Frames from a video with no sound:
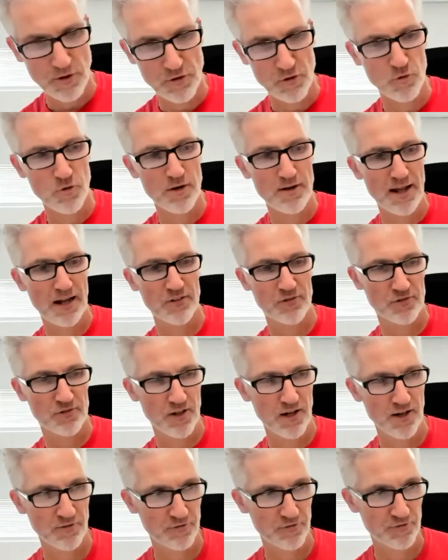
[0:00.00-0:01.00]
doing that
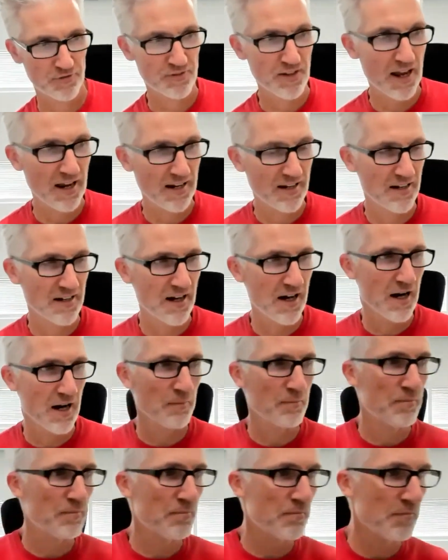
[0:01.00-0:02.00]
stuff standing
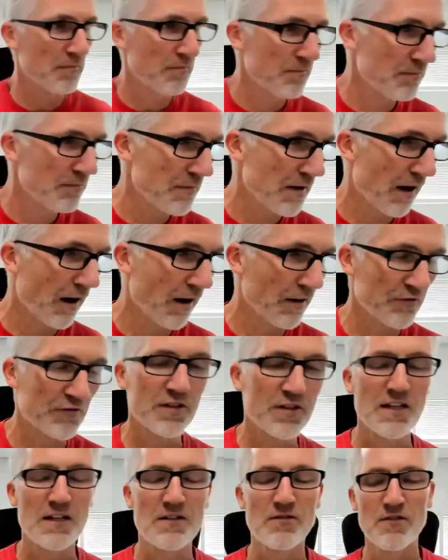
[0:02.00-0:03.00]
up on
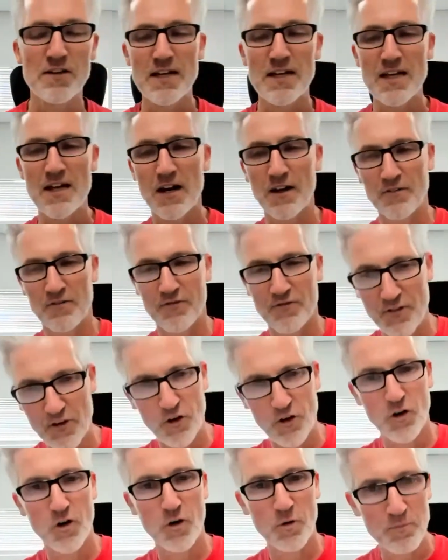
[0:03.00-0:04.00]
TV, on
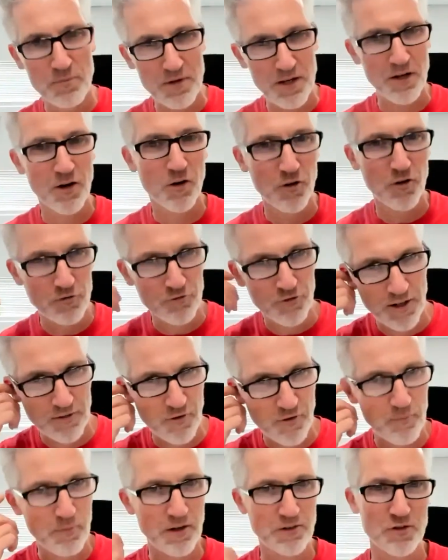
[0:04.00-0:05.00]
film, you know, yeah. in front
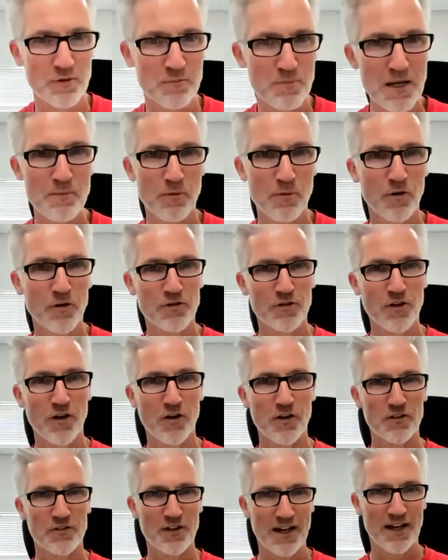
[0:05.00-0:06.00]
of a bunch of people.
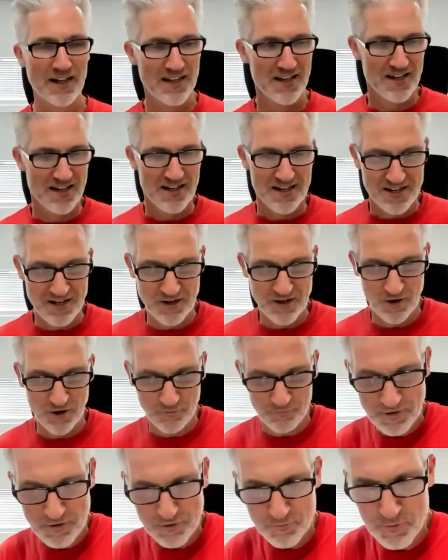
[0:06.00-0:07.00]
So it's like, you
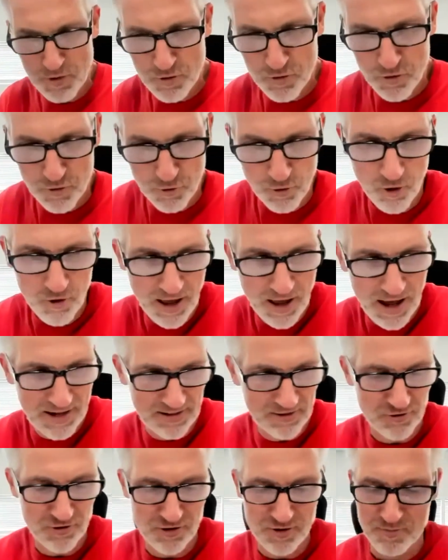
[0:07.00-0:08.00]
know, the, you throw that
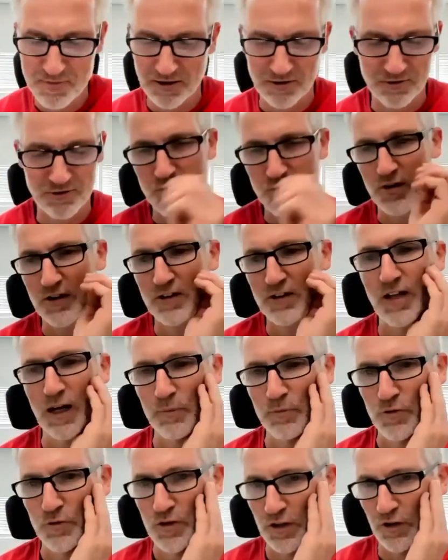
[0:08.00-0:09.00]
into the mix too. It's
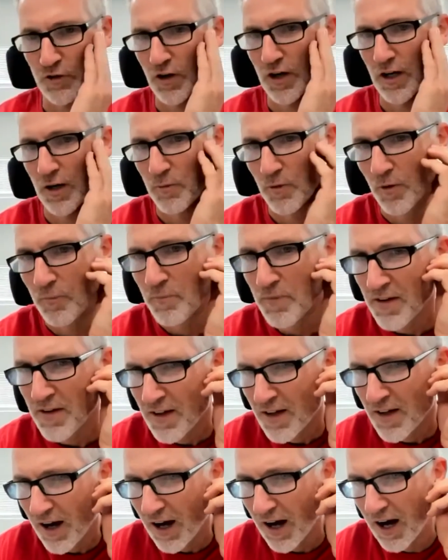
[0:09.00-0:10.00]
absolutely incredible.
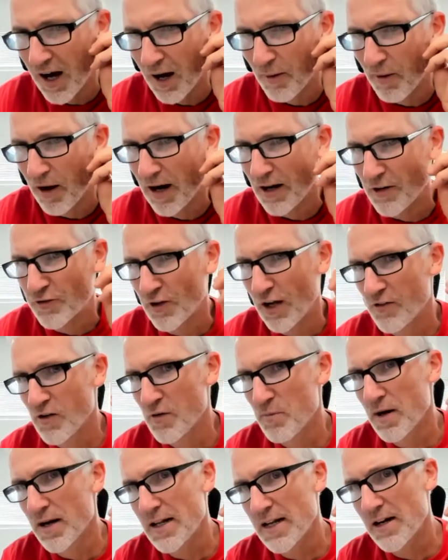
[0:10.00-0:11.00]
Um, uh, all right, so
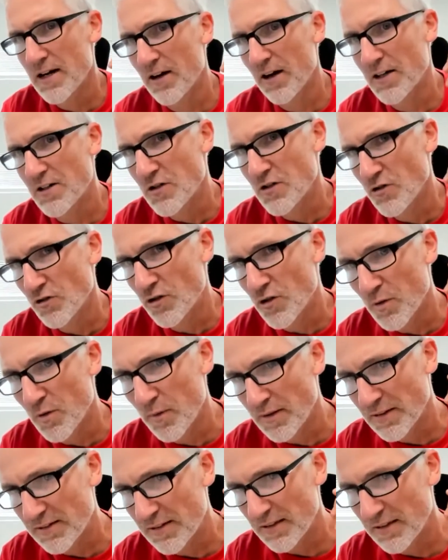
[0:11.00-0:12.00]
everybody here on YouTube,
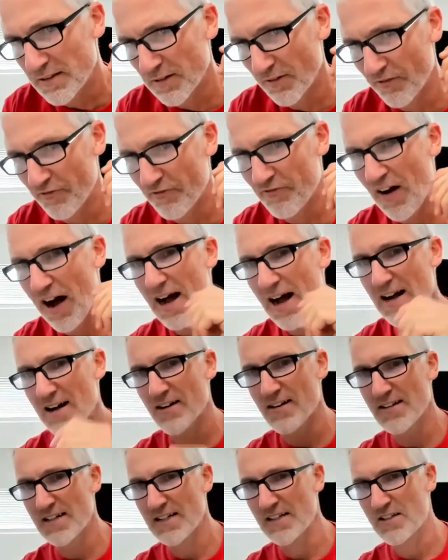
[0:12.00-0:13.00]
let me see some
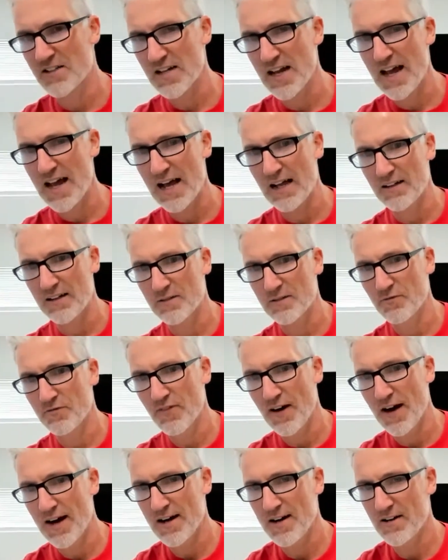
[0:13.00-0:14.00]
fire in the chat. Some
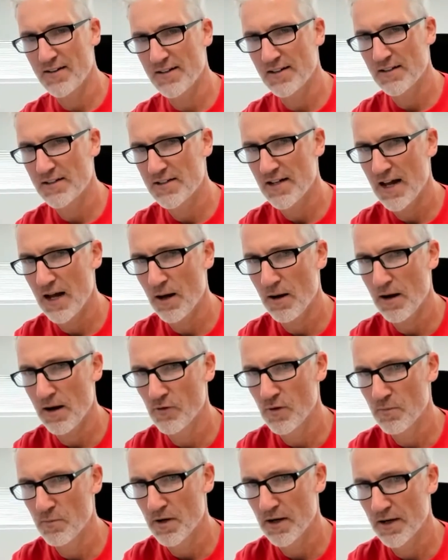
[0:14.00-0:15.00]
fire in the chat,
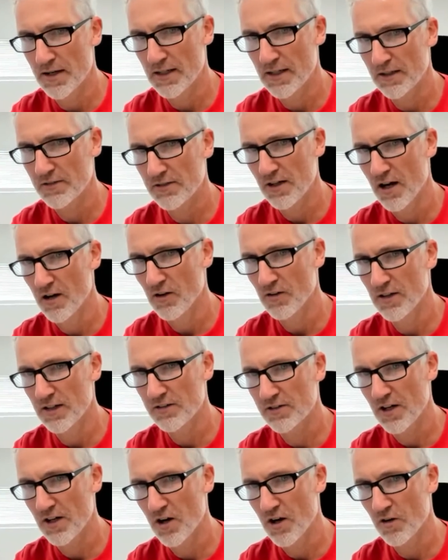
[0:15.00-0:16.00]
everybody. Let's go.
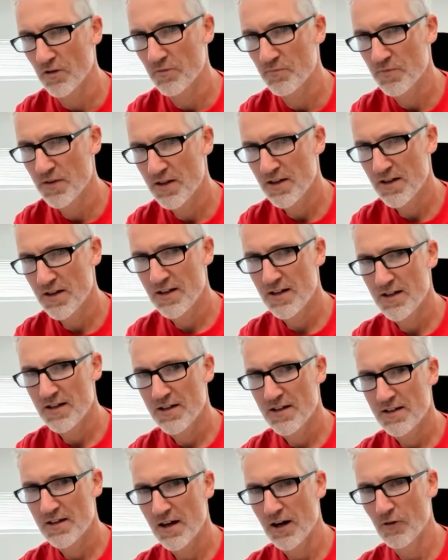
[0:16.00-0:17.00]
Let's go.
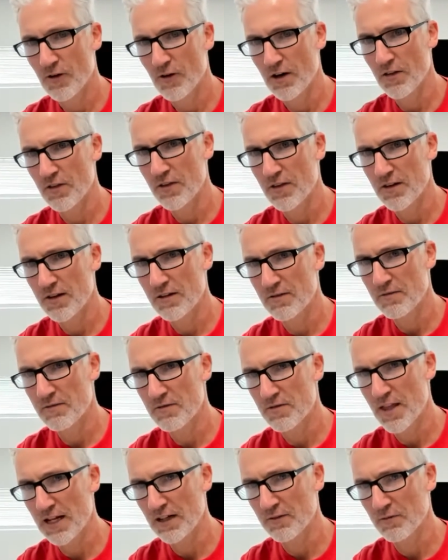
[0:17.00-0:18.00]
I want to
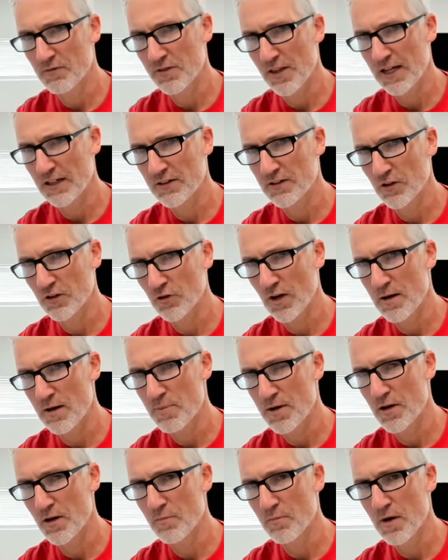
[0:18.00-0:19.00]
thank thanks to great
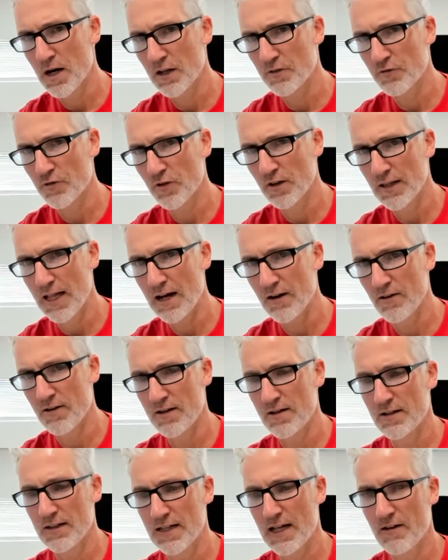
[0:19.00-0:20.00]
Peter Moss for
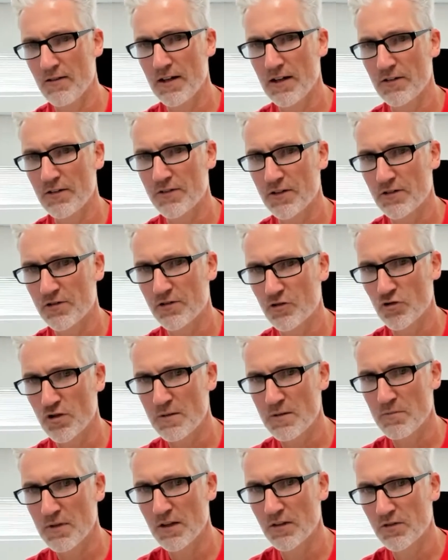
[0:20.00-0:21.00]
allowing allowing us to
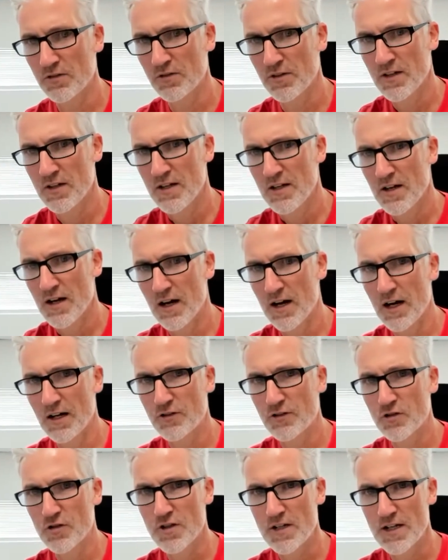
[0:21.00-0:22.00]
stream this uh,
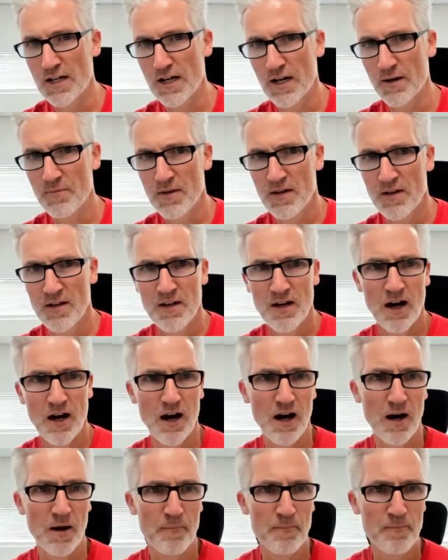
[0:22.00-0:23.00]
to you.
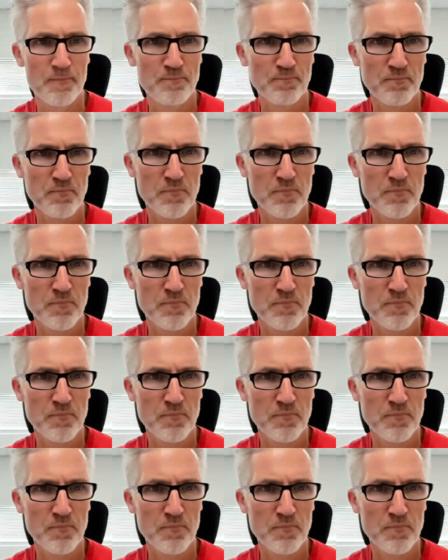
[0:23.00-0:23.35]
Um,